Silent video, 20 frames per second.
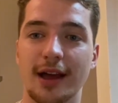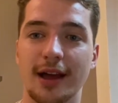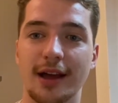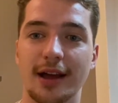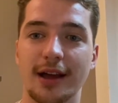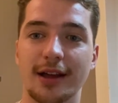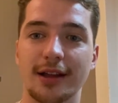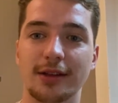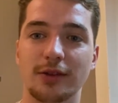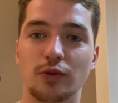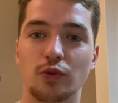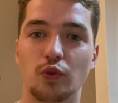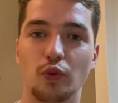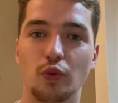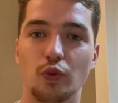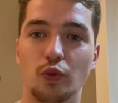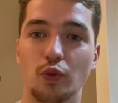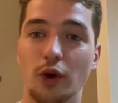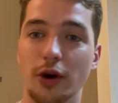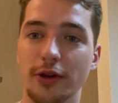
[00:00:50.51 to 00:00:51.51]
and
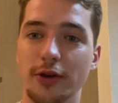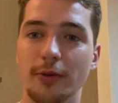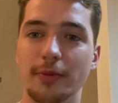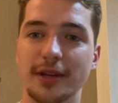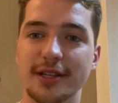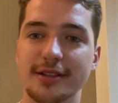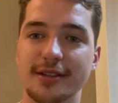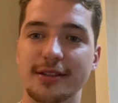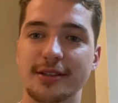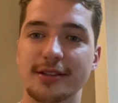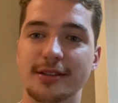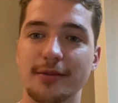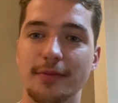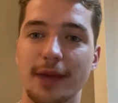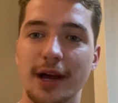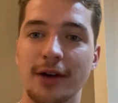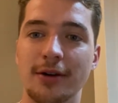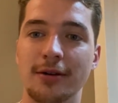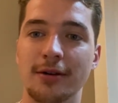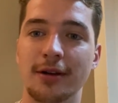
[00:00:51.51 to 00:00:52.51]
what your business is
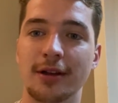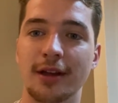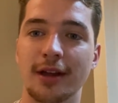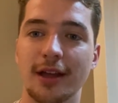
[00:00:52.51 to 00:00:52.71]
about